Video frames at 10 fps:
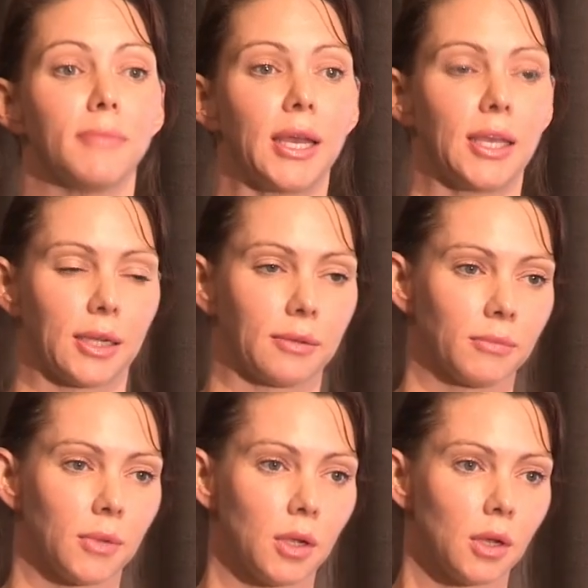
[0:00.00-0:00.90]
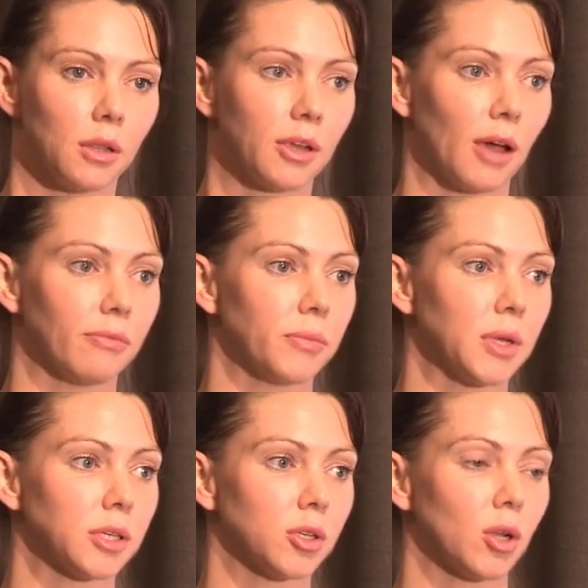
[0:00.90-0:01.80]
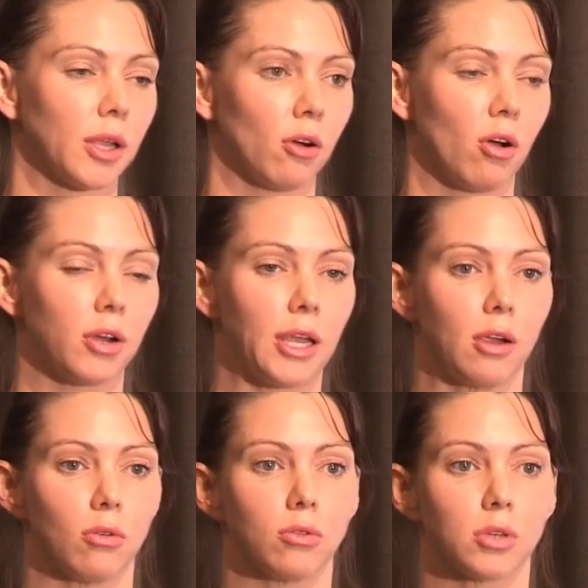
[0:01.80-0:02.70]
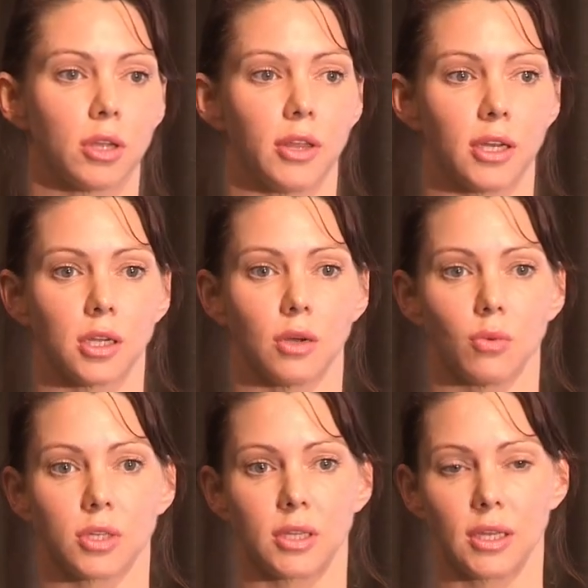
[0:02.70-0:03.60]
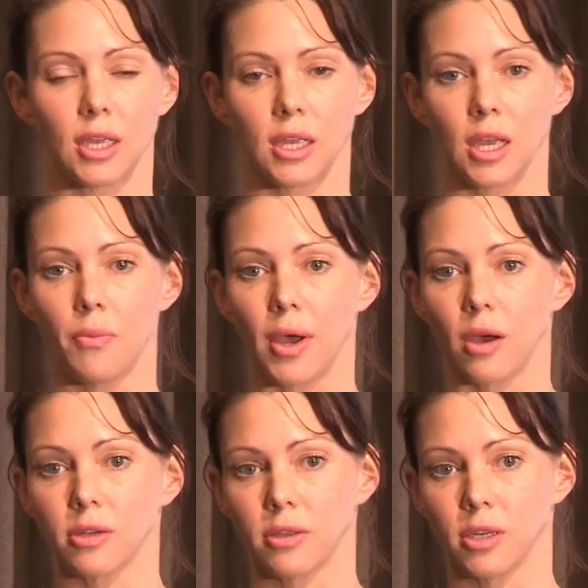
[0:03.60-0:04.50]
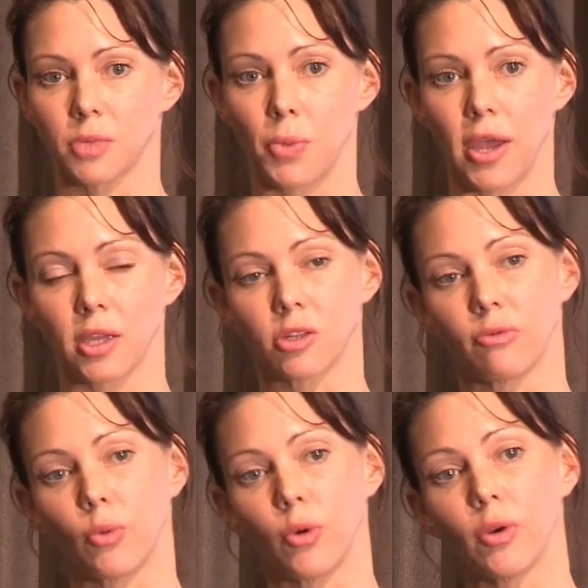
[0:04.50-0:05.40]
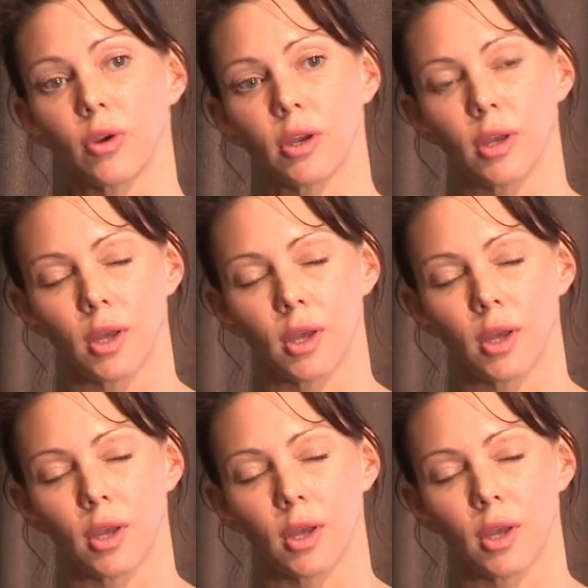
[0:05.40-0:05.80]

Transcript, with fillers: the making. The government earlier on heralded that it was thinking about this package of work